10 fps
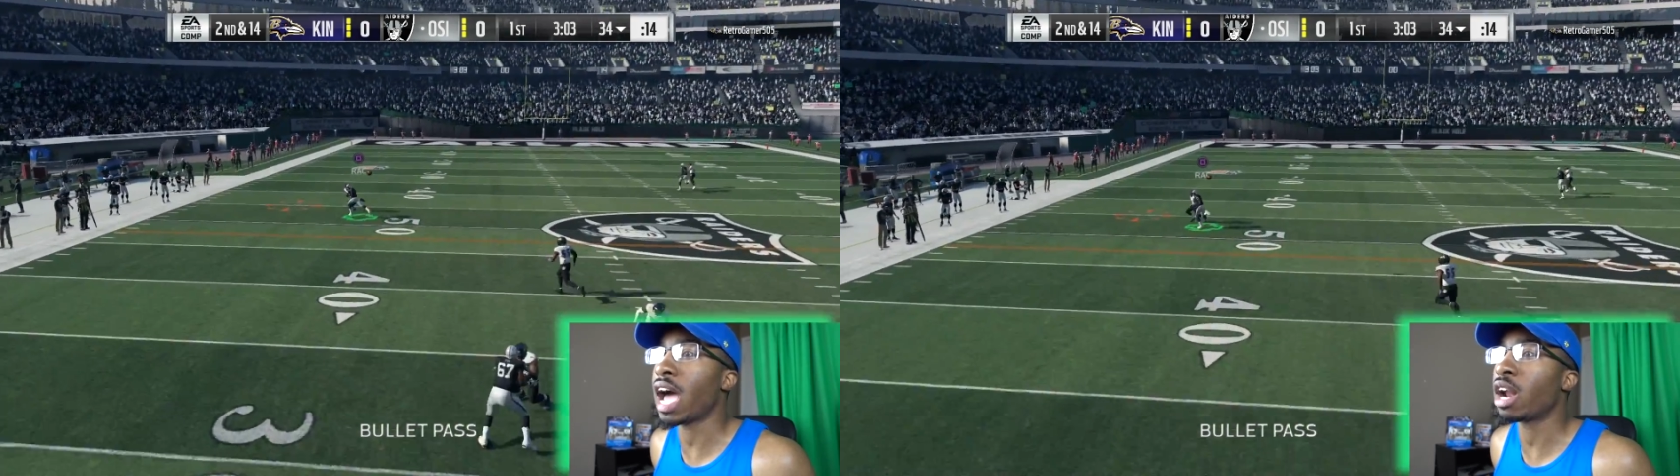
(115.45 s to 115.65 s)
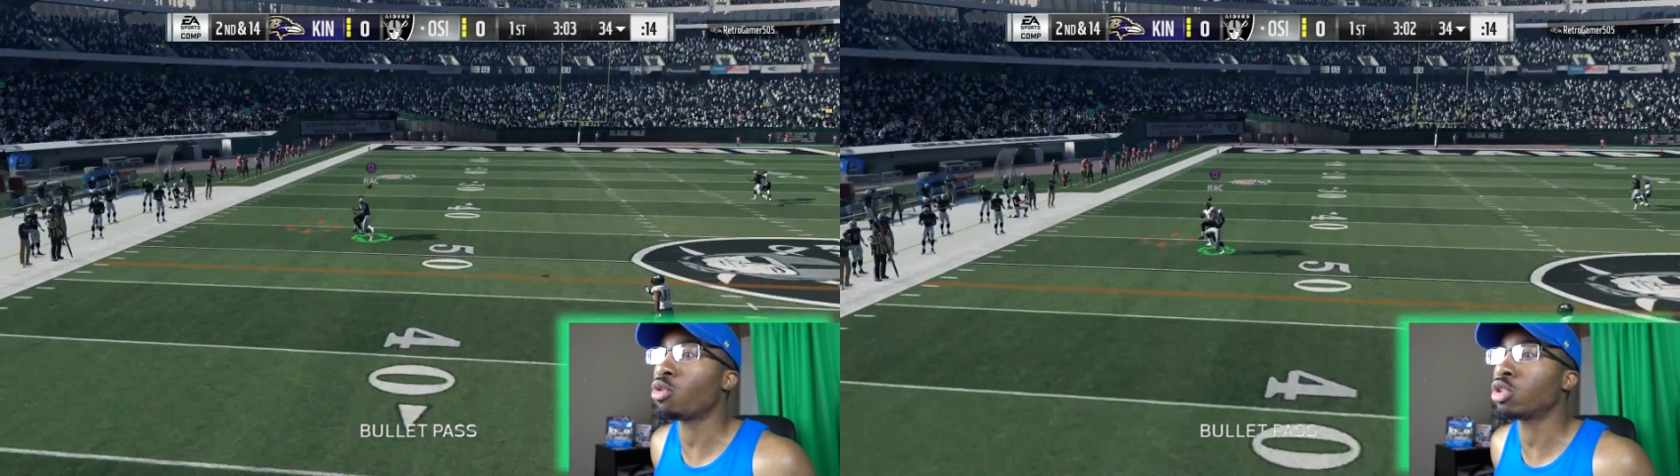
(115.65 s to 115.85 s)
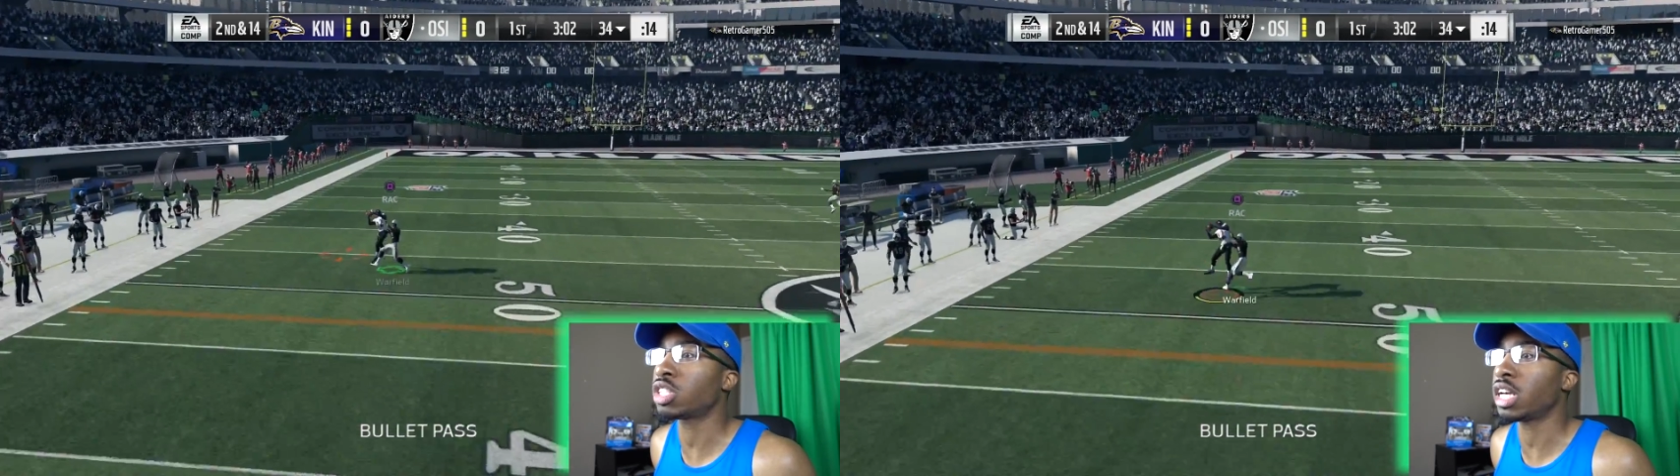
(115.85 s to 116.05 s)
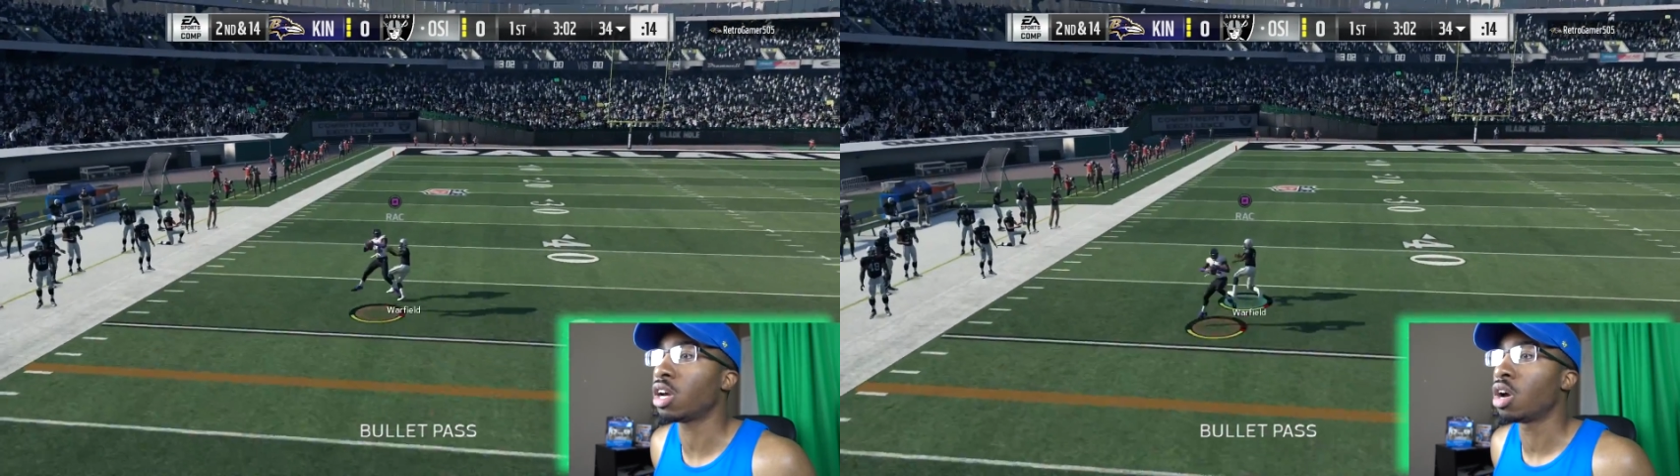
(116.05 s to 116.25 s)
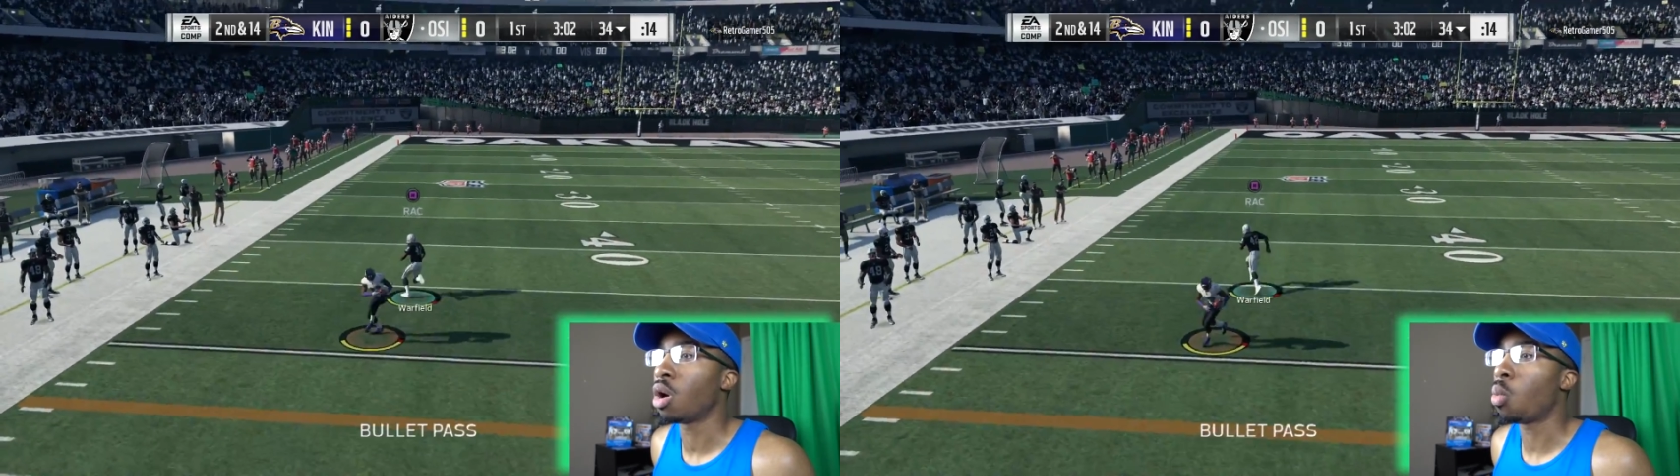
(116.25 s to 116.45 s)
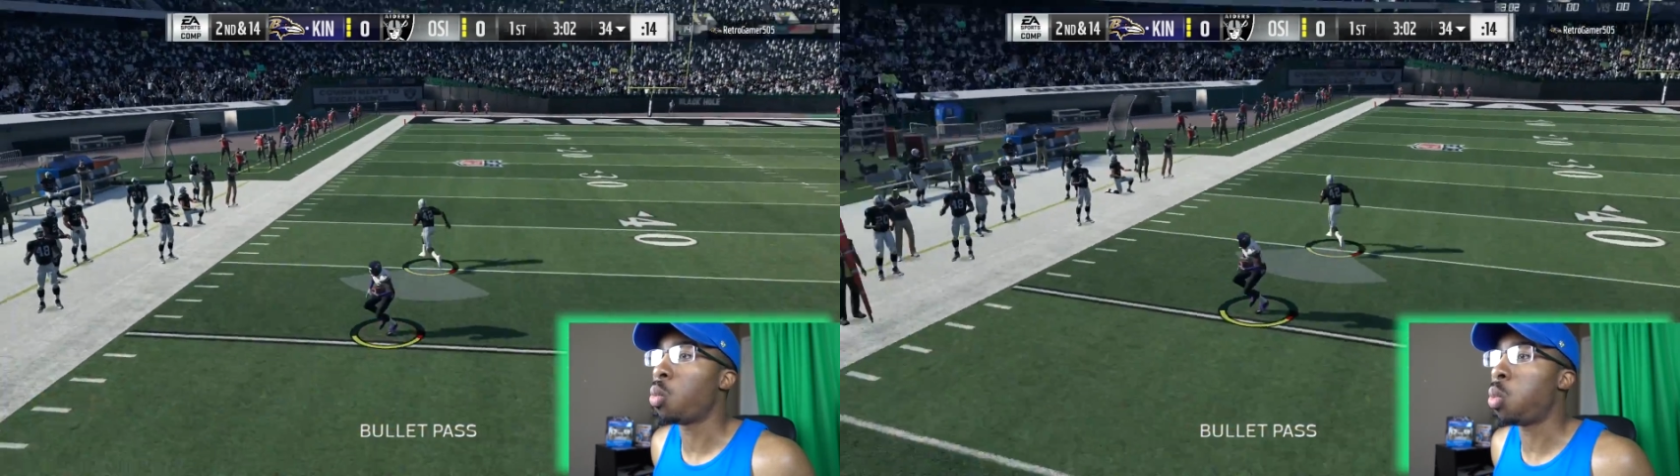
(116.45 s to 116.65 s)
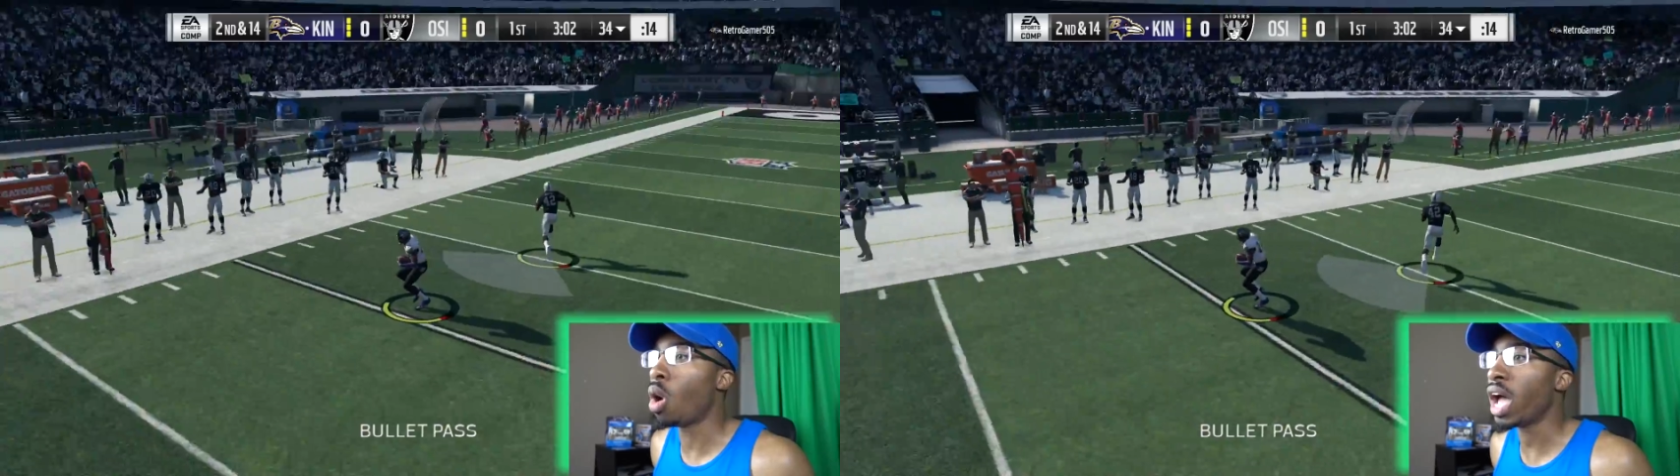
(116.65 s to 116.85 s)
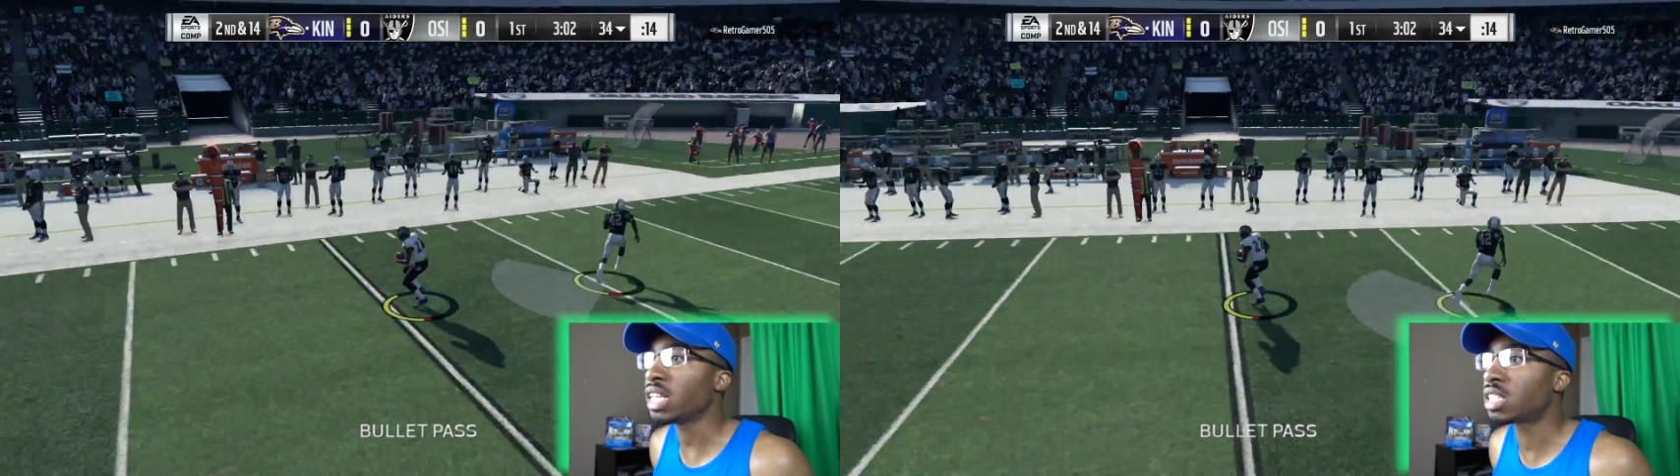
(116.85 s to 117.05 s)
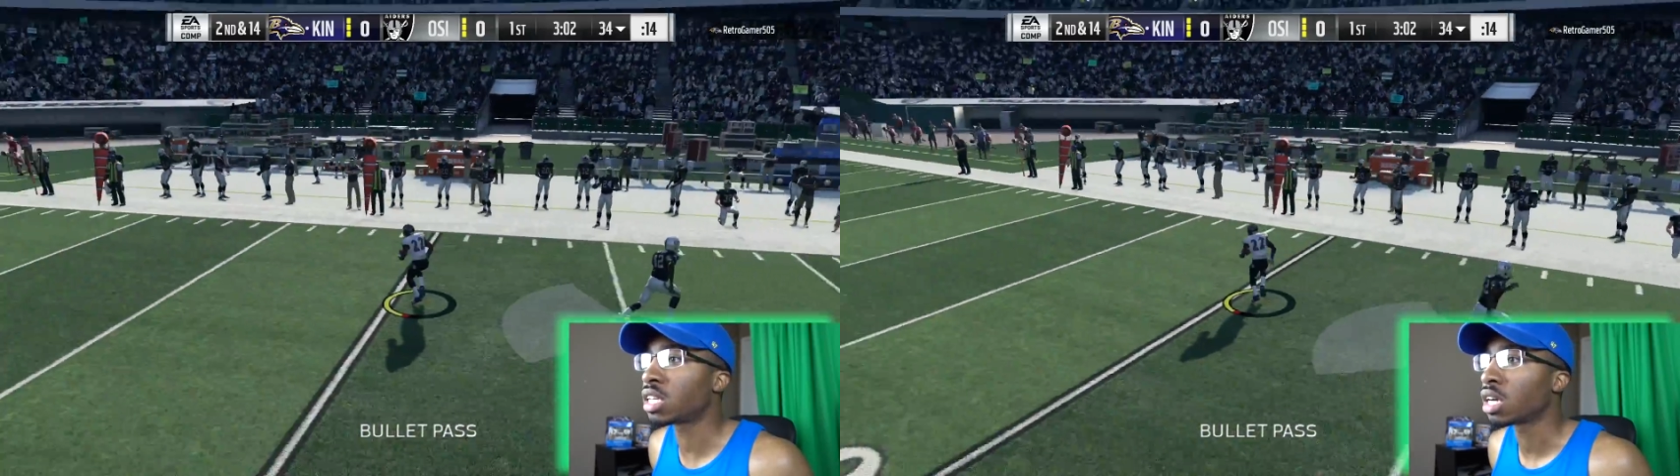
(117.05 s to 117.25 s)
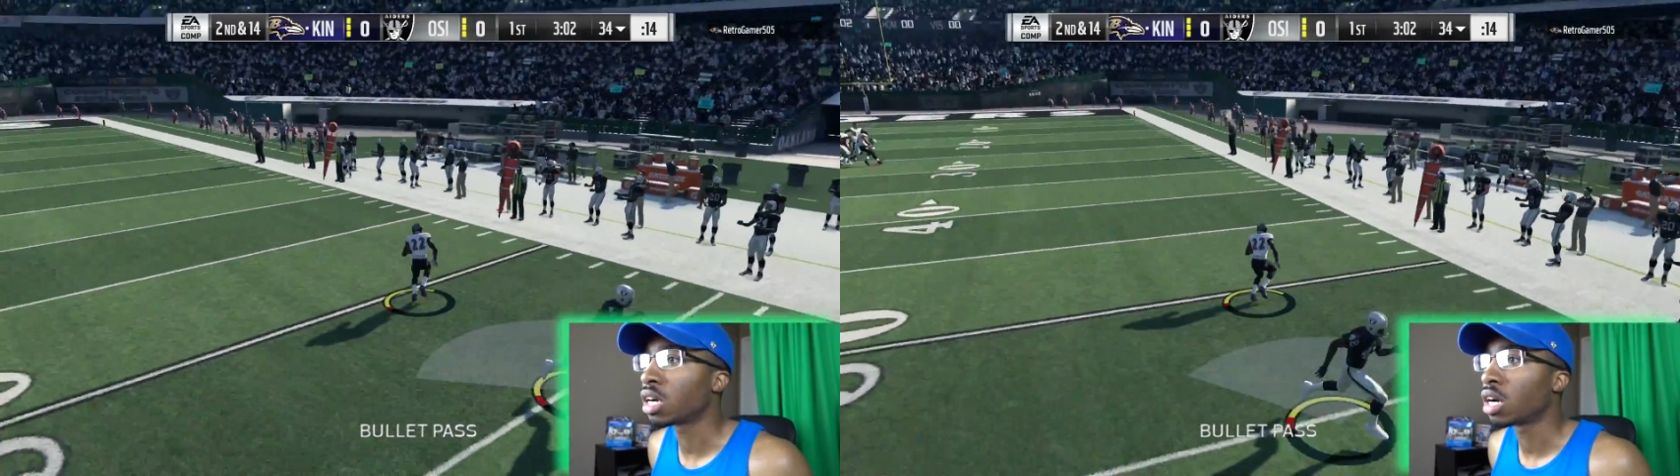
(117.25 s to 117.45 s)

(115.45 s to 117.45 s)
Dotterowski. What?